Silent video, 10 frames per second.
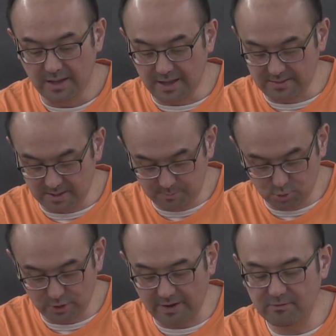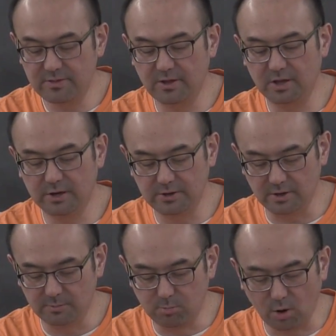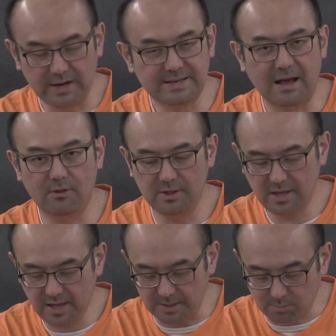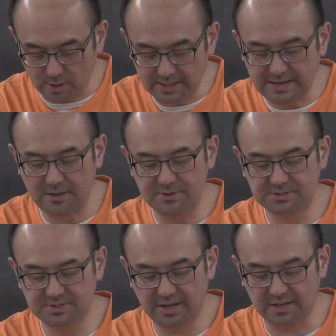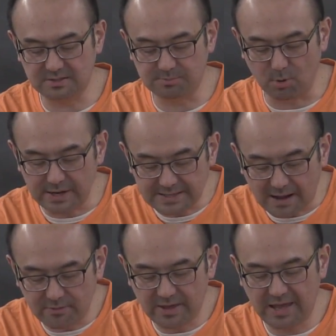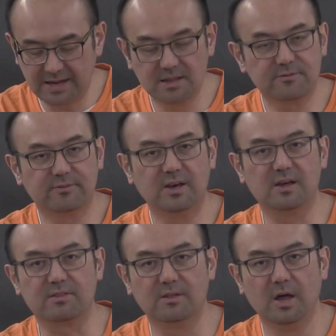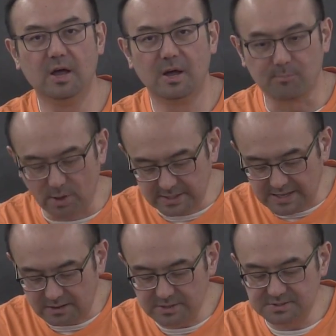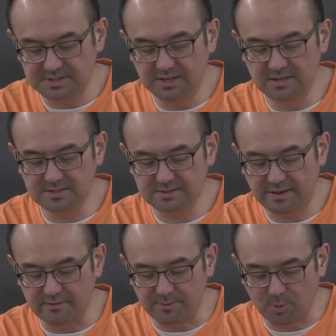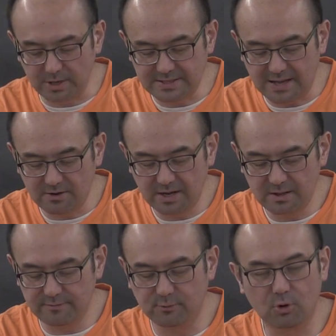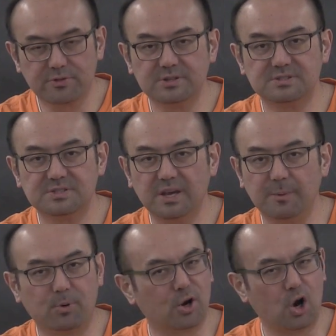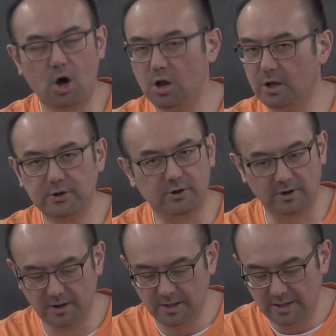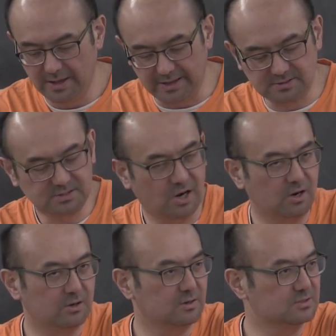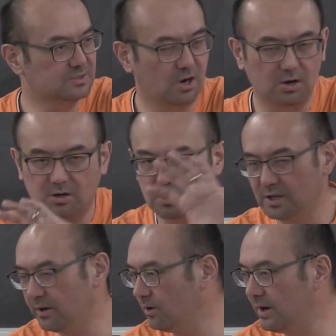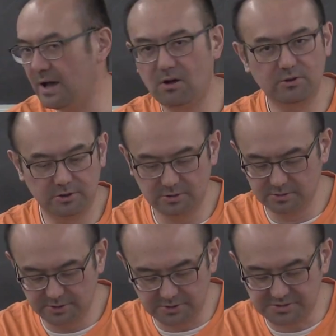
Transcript: and then put everything under. Break down the 8. Break down the 6. Break down the a to the 5th. Break down the c to the 7th. Break down a to the 4th and c. Put it all under, and start clearing out your